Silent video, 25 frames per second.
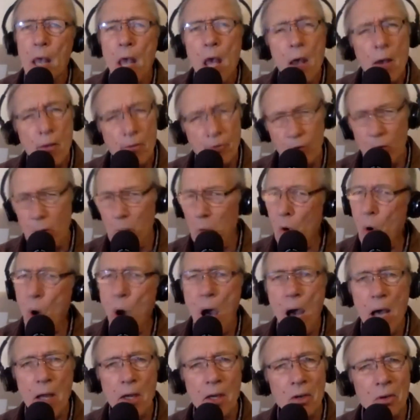From
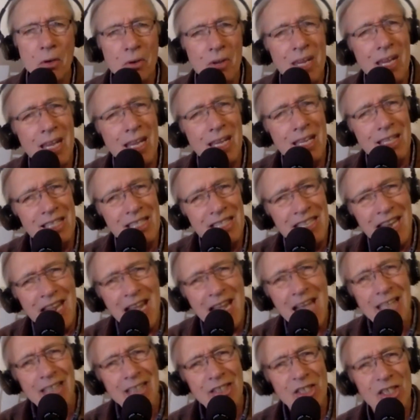water is
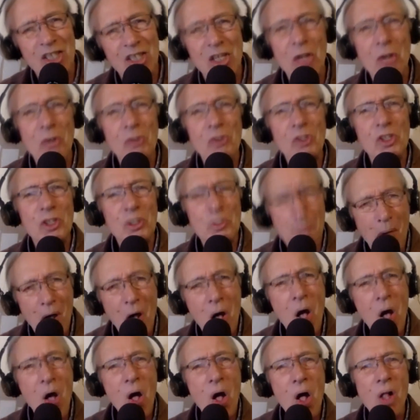not so
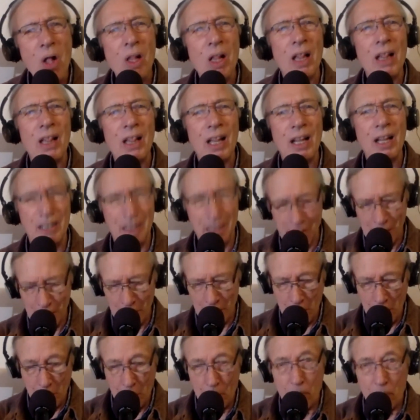small,
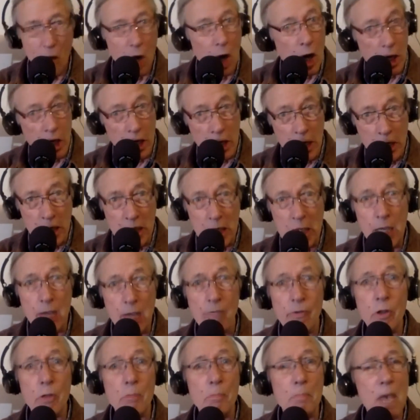but an
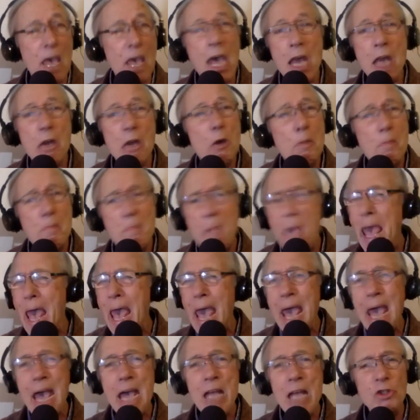even better
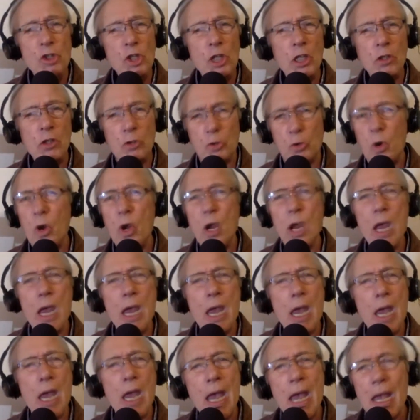magic
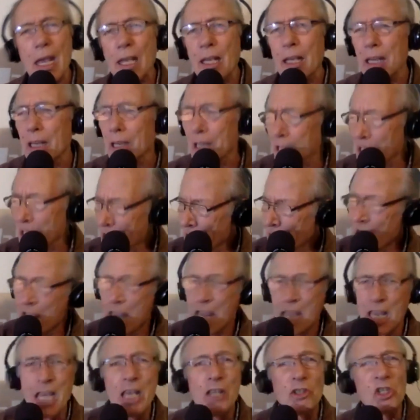trick
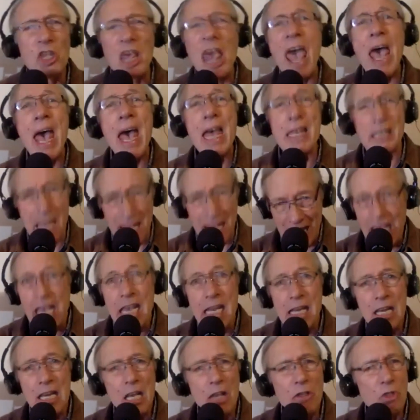is that
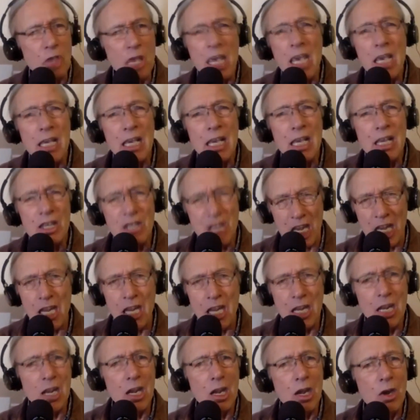anything is
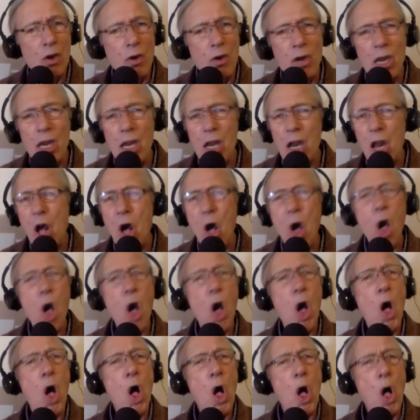here at
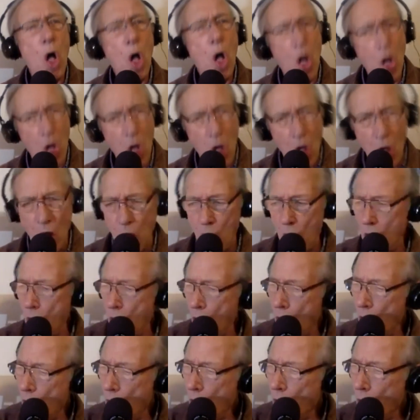
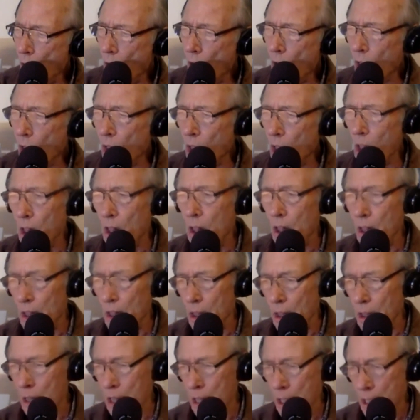all.
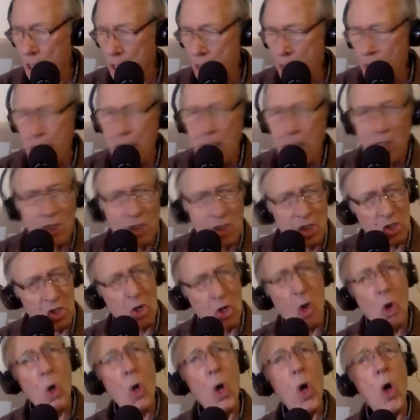
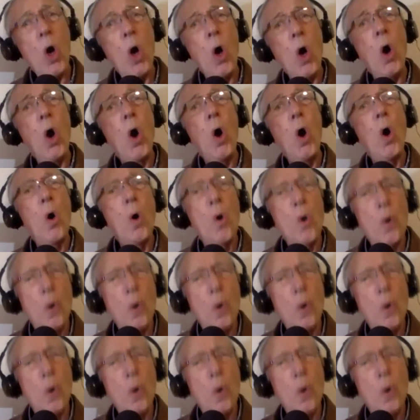So